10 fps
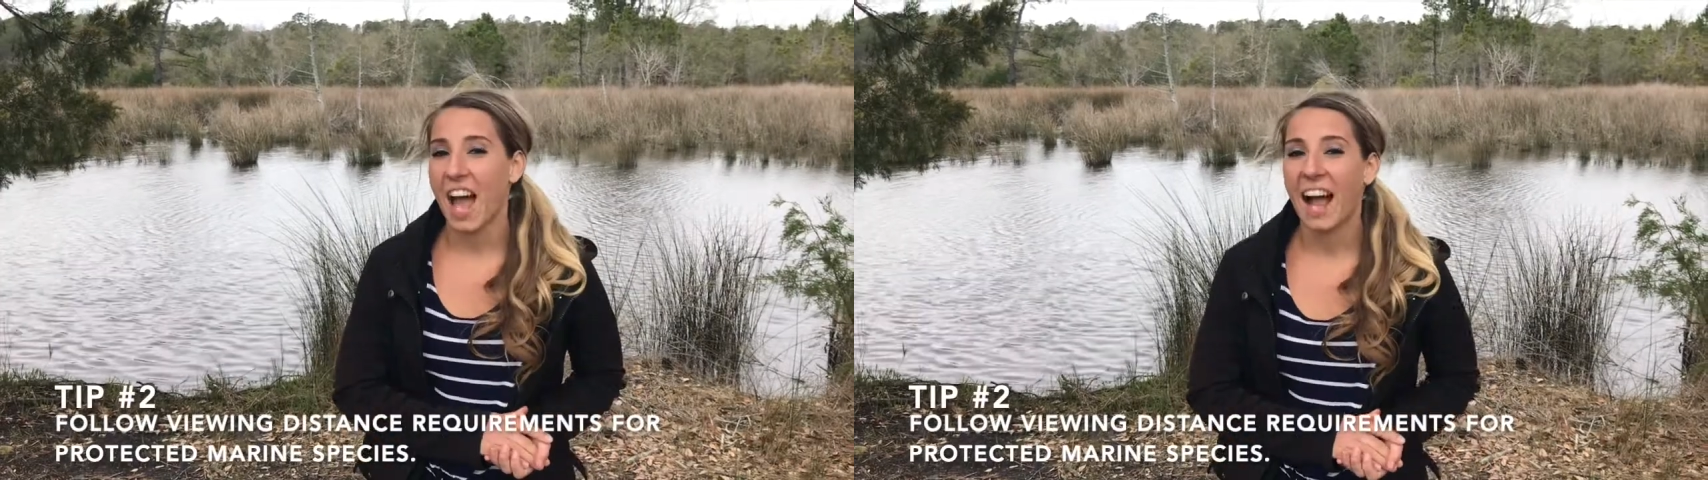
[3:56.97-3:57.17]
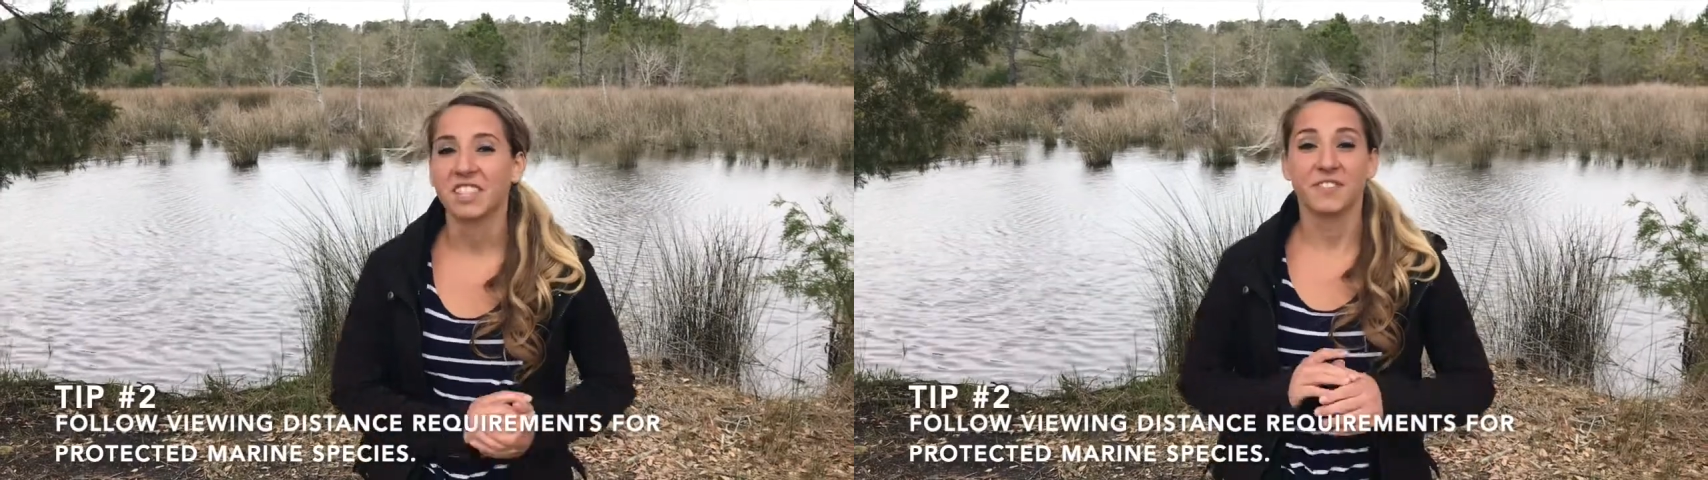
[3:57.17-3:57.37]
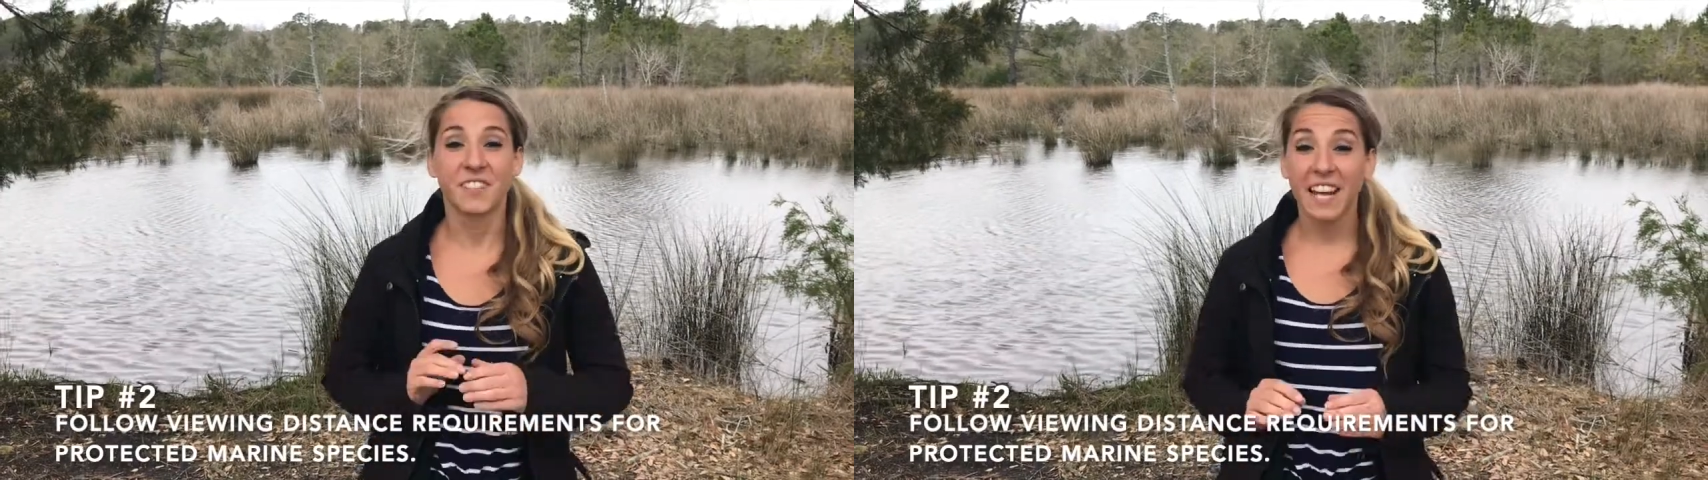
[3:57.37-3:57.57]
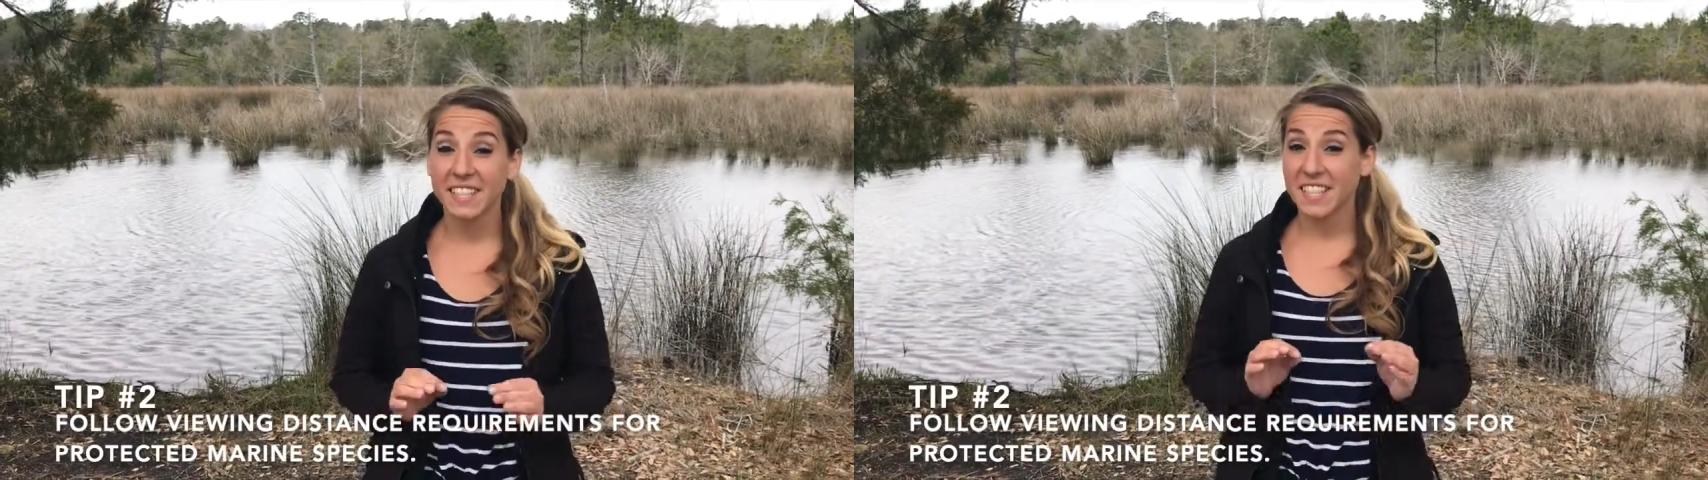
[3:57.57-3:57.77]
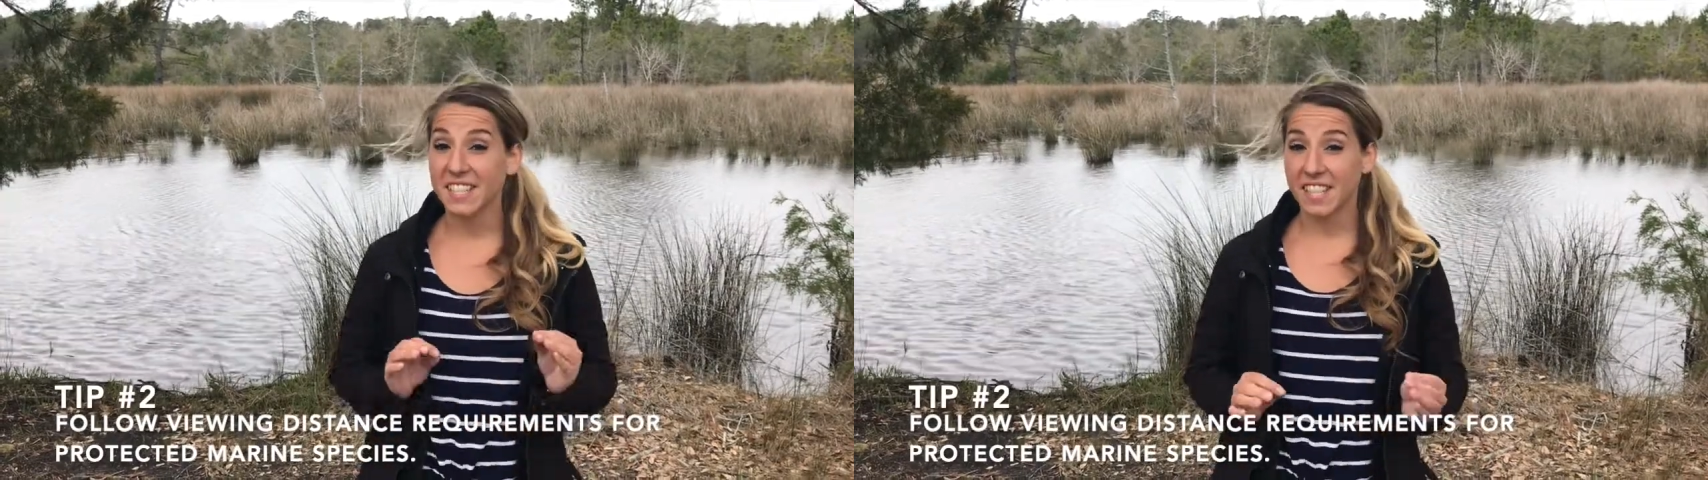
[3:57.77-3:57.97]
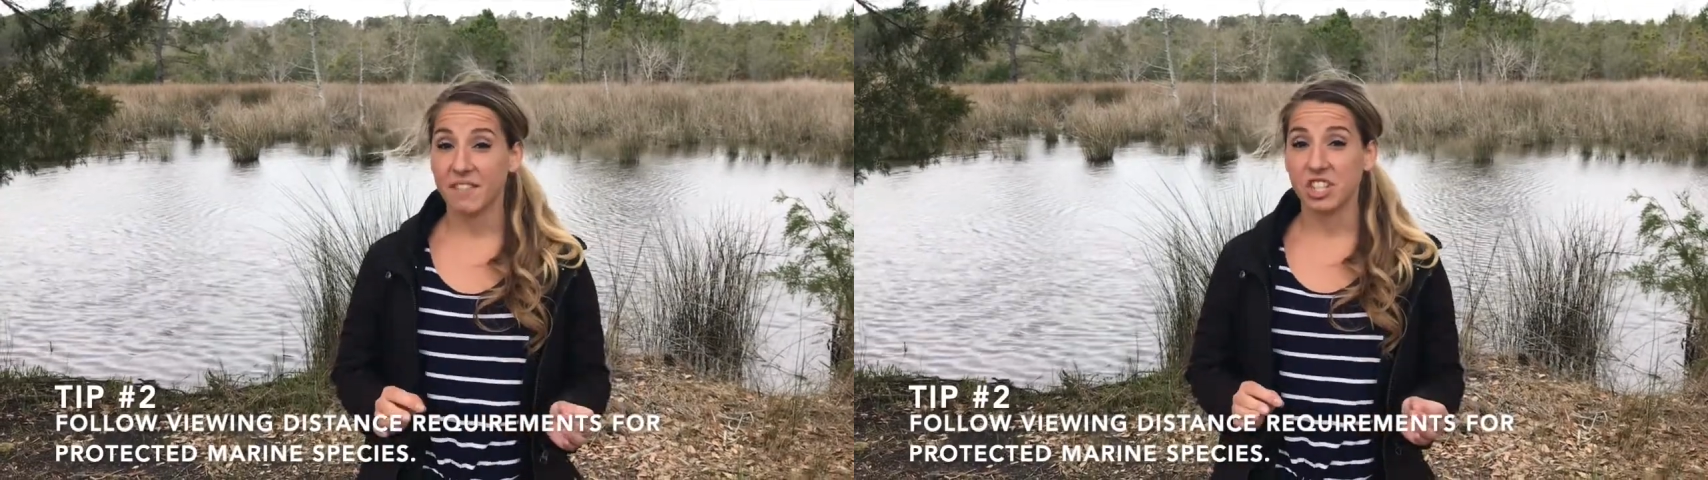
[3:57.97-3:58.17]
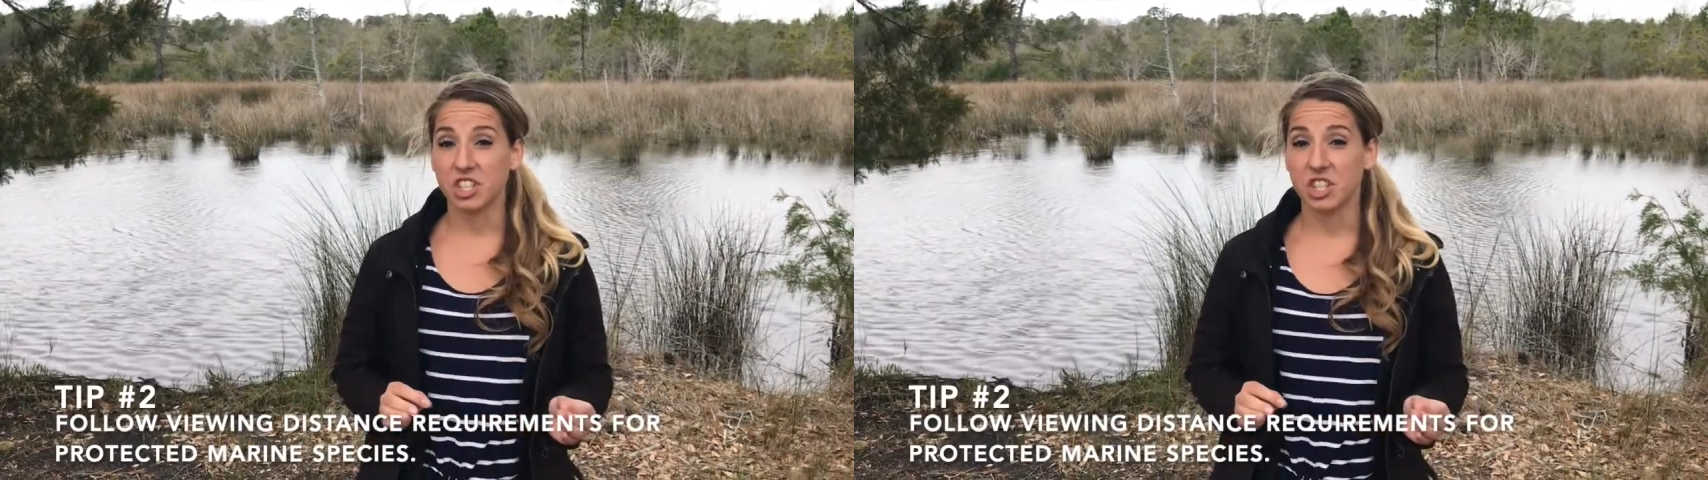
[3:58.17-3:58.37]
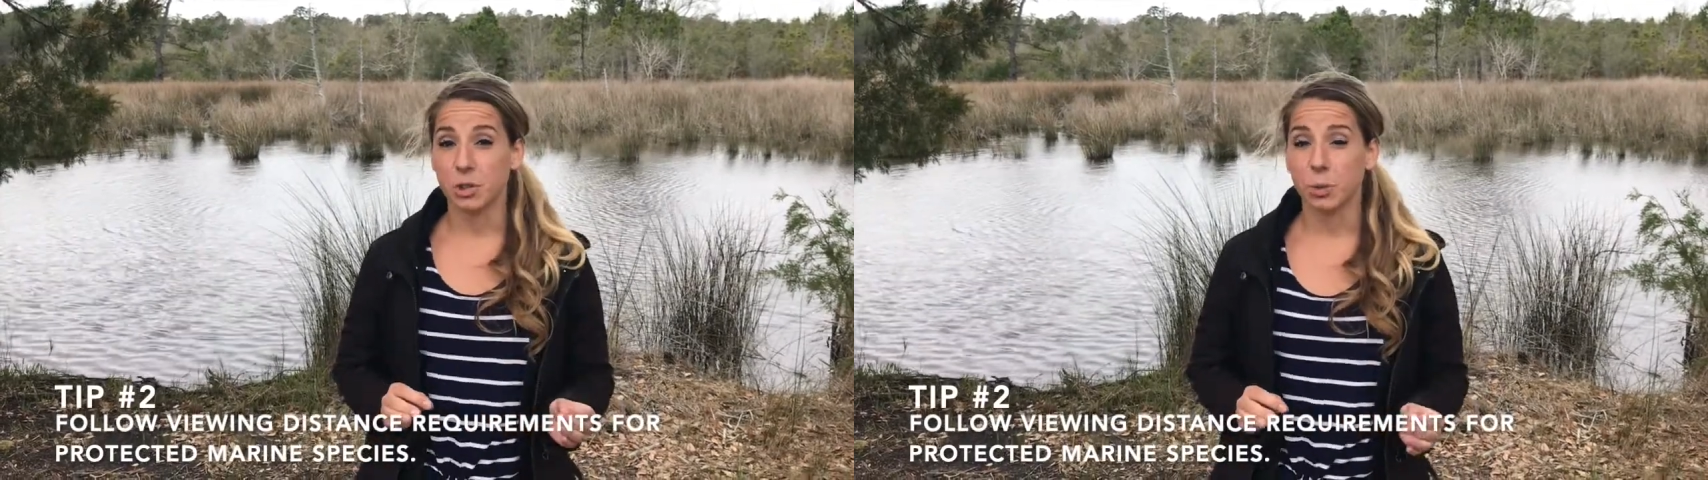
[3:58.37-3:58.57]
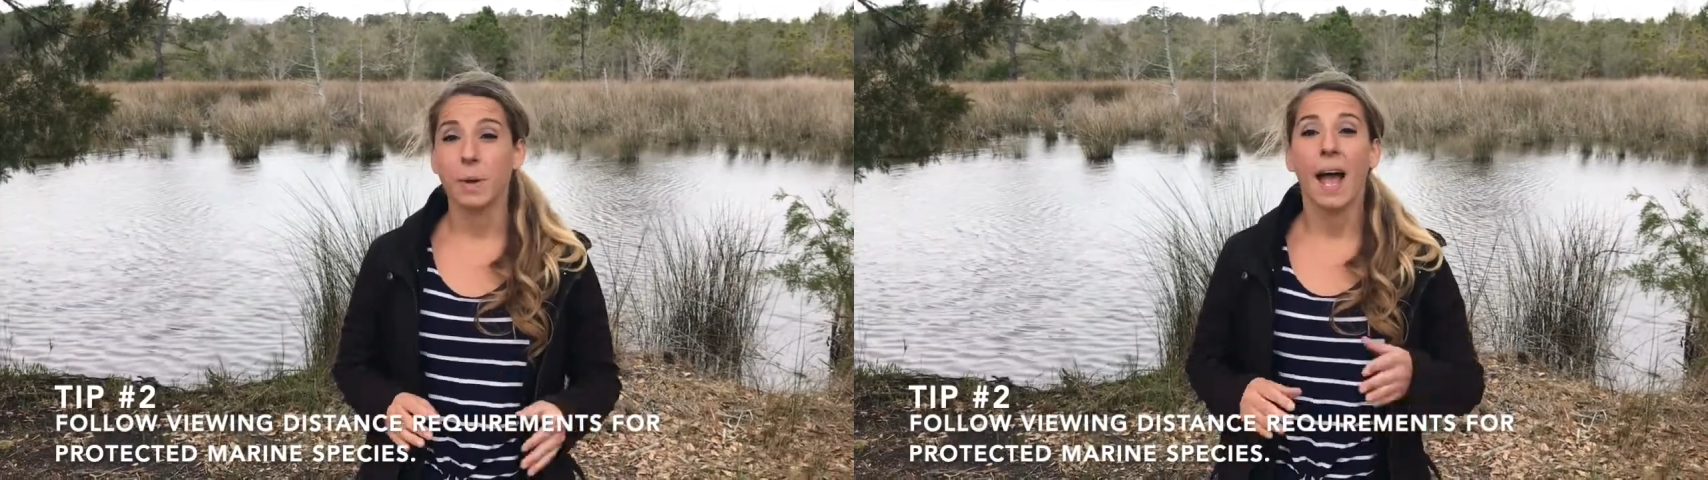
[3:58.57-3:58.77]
Act of 1972,